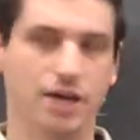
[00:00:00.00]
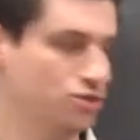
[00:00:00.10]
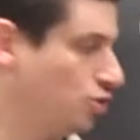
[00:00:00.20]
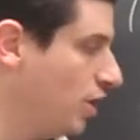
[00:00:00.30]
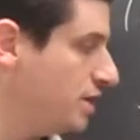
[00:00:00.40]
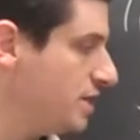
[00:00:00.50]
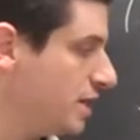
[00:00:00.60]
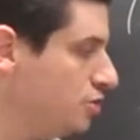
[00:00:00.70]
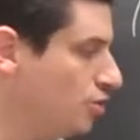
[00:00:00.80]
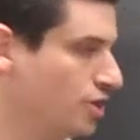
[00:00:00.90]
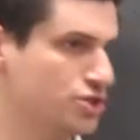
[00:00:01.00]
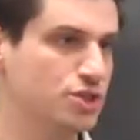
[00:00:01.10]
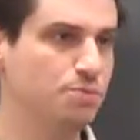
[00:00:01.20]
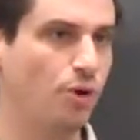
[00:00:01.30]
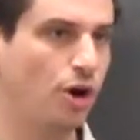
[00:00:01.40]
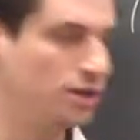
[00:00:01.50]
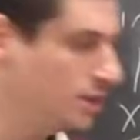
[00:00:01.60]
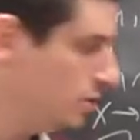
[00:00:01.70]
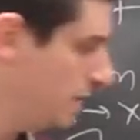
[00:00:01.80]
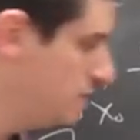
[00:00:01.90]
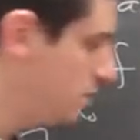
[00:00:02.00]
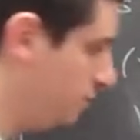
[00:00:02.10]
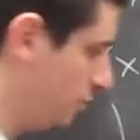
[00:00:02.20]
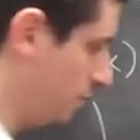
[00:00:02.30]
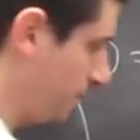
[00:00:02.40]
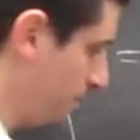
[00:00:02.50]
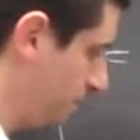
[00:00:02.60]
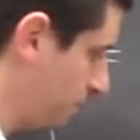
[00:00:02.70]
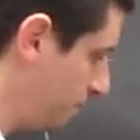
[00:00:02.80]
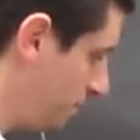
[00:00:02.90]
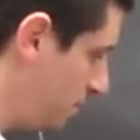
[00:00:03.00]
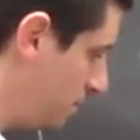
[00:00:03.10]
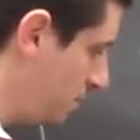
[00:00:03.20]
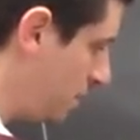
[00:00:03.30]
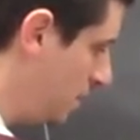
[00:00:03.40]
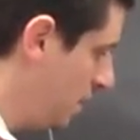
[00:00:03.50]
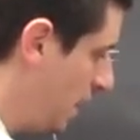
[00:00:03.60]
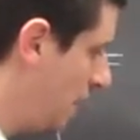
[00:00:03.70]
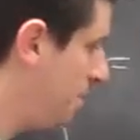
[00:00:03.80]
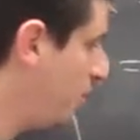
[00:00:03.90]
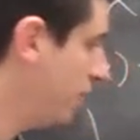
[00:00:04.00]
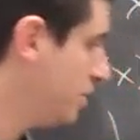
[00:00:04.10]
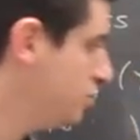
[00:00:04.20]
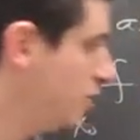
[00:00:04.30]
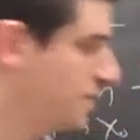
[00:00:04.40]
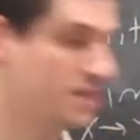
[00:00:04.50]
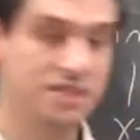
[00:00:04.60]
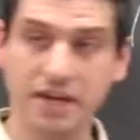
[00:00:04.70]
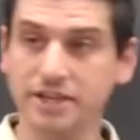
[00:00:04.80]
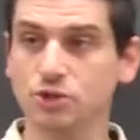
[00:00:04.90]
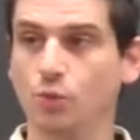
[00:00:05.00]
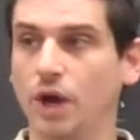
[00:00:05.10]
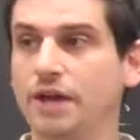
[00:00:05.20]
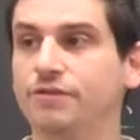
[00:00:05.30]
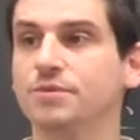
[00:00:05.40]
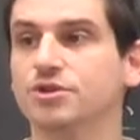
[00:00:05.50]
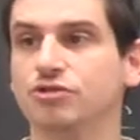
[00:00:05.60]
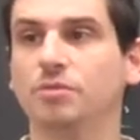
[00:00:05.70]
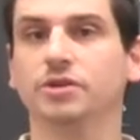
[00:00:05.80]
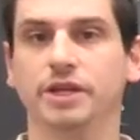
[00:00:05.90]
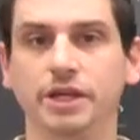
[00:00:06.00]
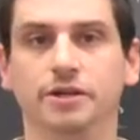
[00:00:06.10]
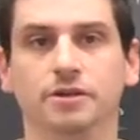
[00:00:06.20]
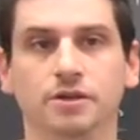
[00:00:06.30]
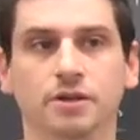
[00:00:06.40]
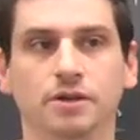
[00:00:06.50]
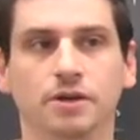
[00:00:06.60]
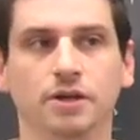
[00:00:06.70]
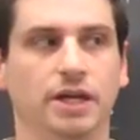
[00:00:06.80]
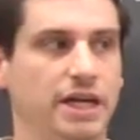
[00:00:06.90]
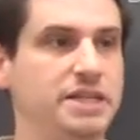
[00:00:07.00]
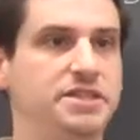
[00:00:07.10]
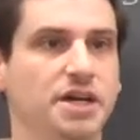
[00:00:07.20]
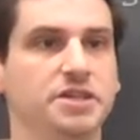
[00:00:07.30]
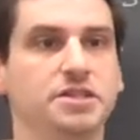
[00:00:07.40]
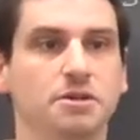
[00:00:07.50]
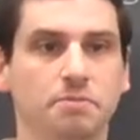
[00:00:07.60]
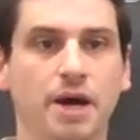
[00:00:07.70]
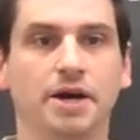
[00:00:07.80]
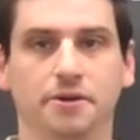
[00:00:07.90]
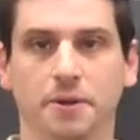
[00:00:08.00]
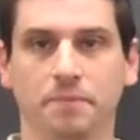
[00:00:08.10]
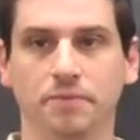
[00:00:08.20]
As long as I can draw a small little interval about x naught that stays away from the trouble here, it doesn't matter.